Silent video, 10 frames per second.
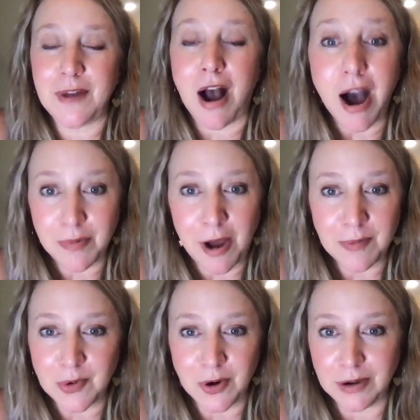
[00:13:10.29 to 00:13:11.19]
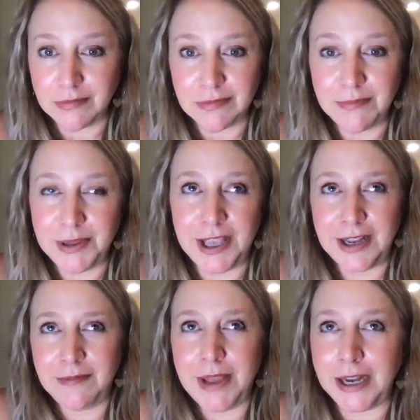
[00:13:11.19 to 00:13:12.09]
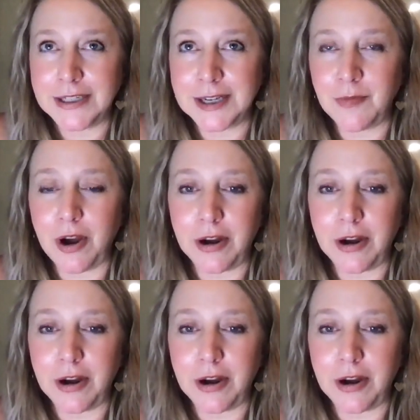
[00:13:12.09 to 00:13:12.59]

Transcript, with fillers: hot popcorn getting made somewhere.